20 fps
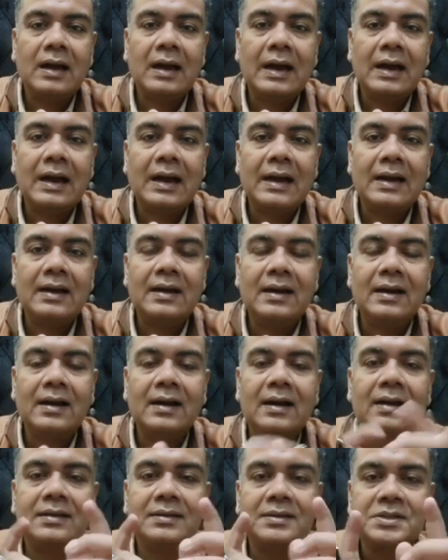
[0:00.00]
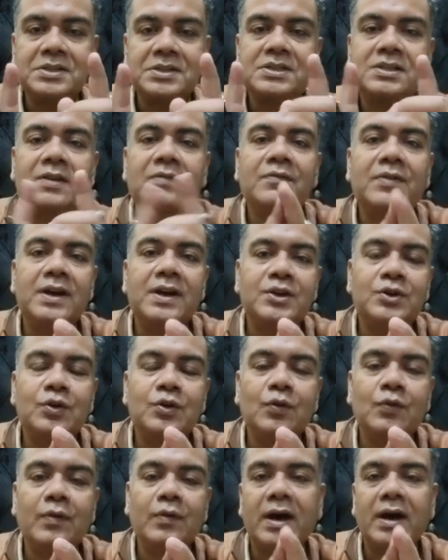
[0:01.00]
And uh, this is a
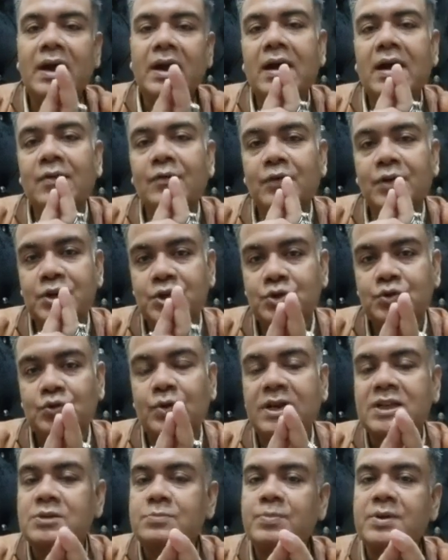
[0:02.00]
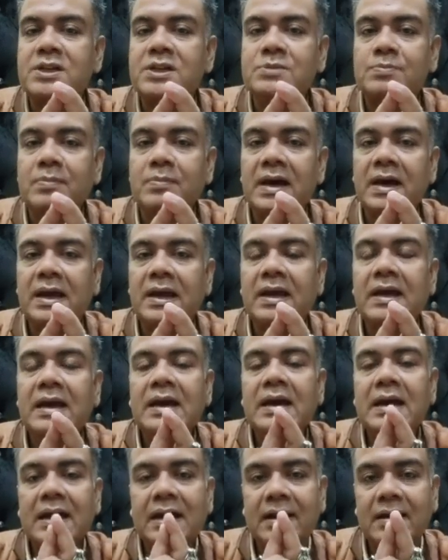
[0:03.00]
video where I wish to express my
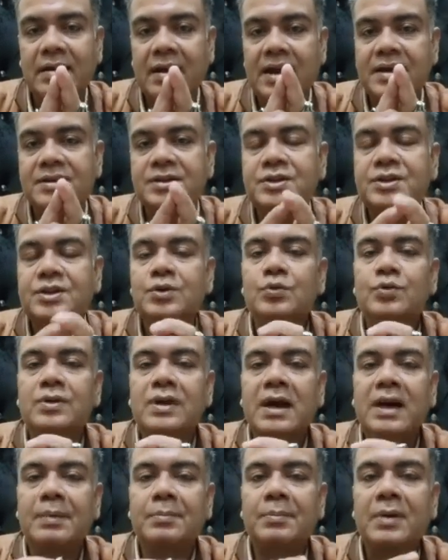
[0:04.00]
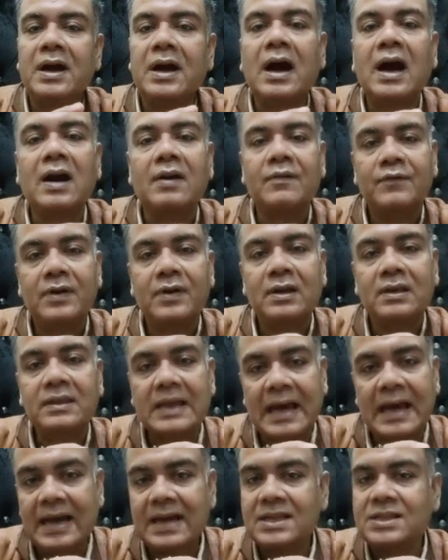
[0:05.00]
gratitude and my heartfelt
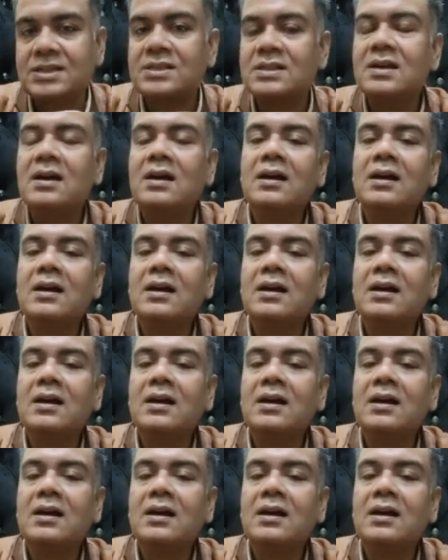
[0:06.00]
thanks